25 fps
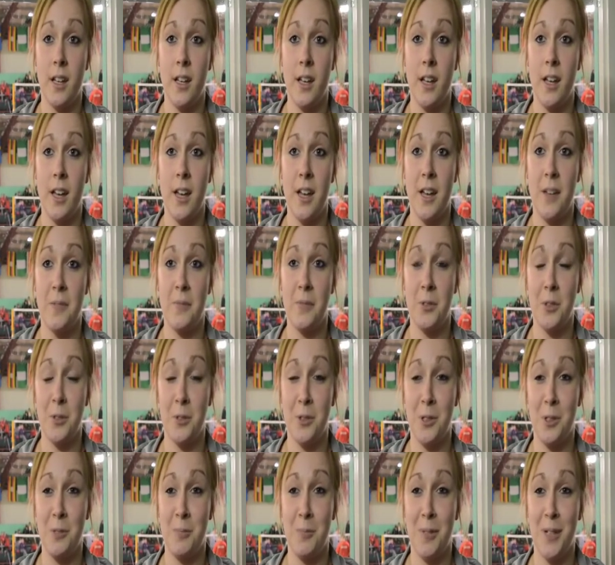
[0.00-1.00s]
Um, so
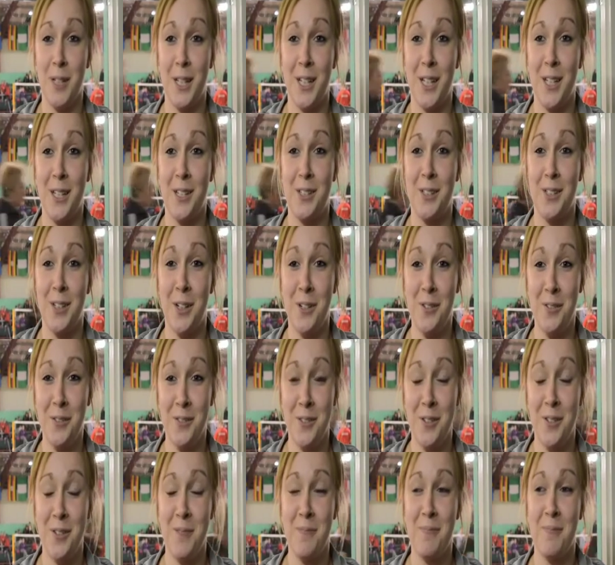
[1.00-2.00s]
it's pretty tough,
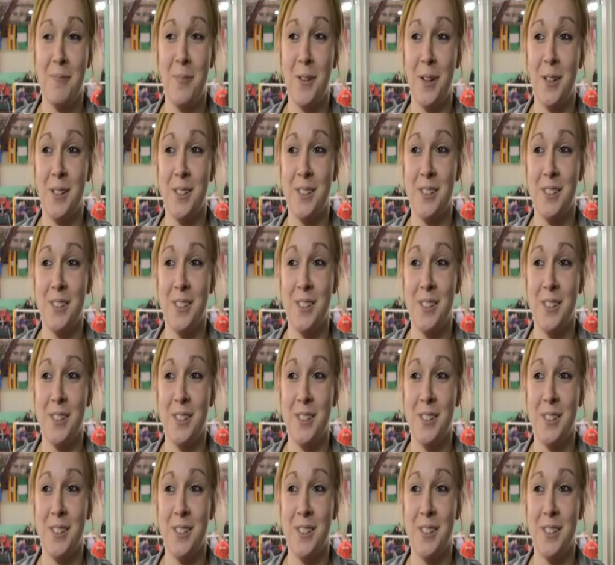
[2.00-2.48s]
but